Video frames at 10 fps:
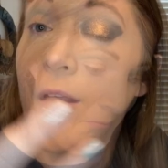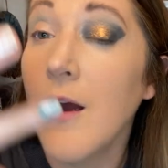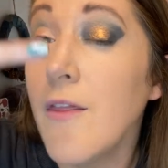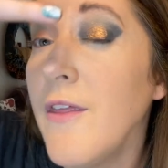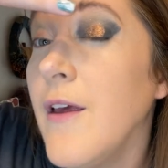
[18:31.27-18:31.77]

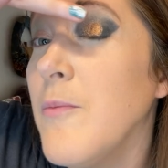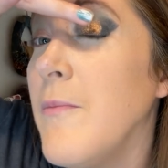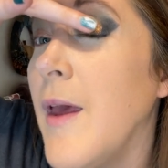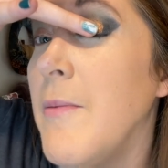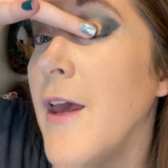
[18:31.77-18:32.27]
I think
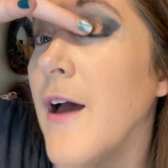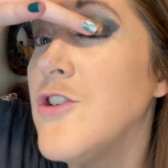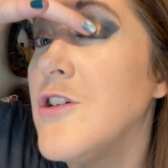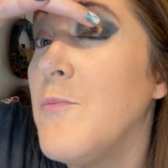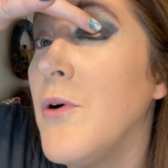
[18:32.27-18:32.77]
maybe I
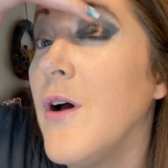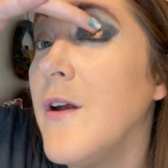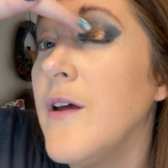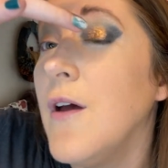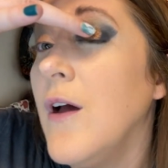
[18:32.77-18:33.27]
should
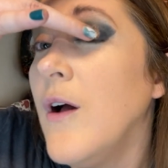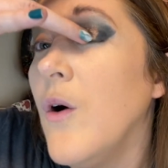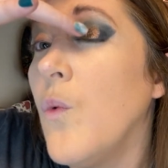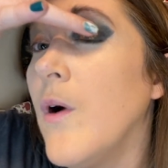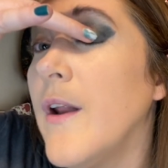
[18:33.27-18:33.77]
put
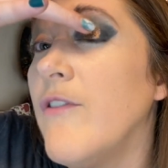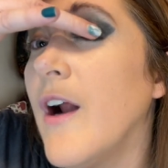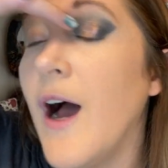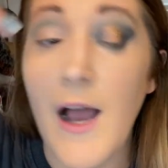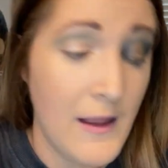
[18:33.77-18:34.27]
whatever
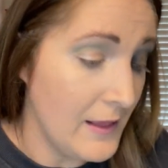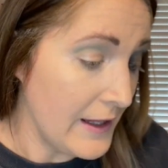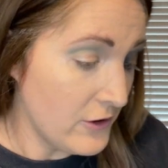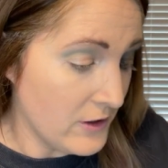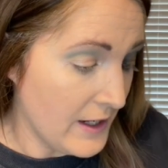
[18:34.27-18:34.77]

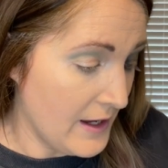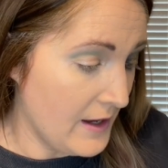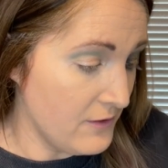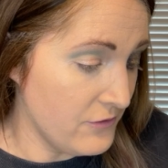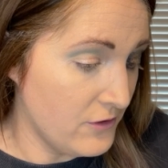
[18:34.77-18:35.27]
highlighter I
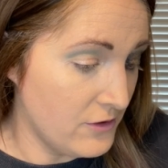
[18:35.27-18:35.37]
have